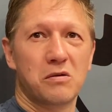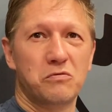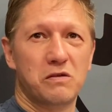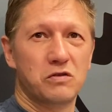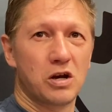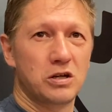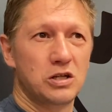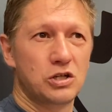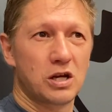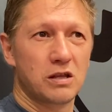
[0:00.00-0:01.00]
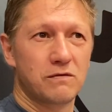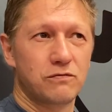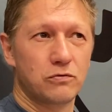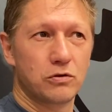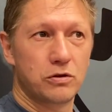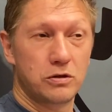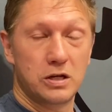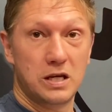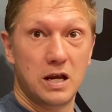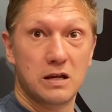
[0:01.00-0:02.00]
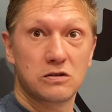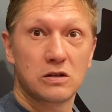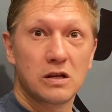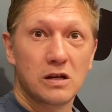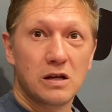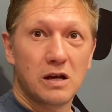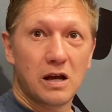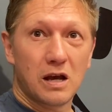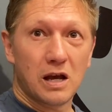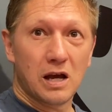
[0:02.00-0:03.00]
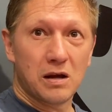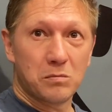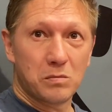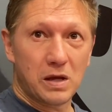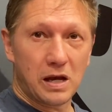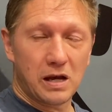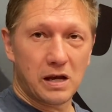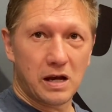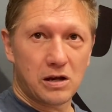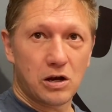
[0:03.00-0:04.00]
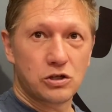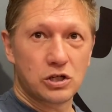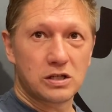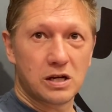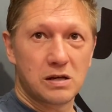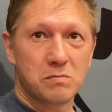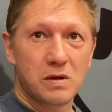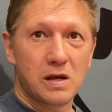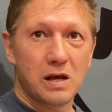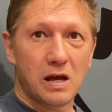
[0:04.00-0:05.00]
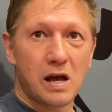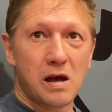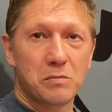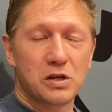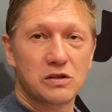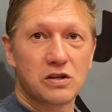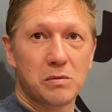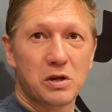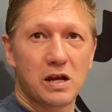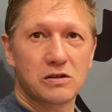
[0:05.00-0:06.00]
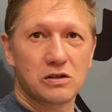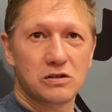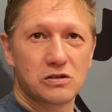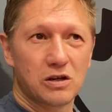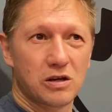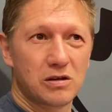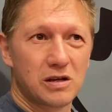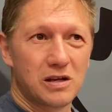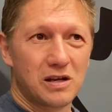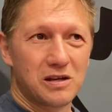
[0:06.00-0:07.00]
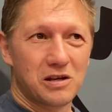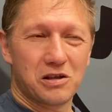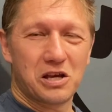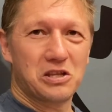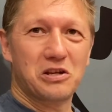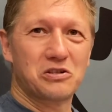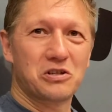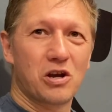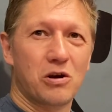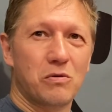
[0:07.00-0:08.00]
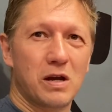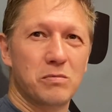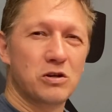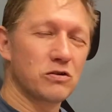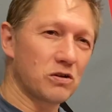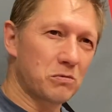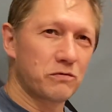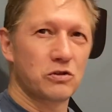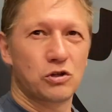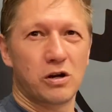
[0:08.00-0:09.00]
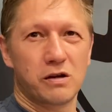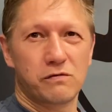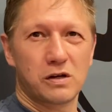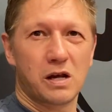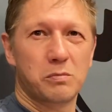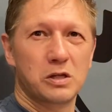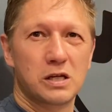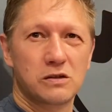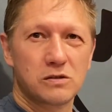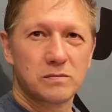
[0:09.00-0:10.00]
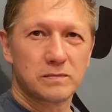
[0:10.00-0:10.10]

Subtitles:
We've known each other for 30 years, our coaching team, in some cases. So, you know, that doesn't go away because I'm off to China for a couple of years.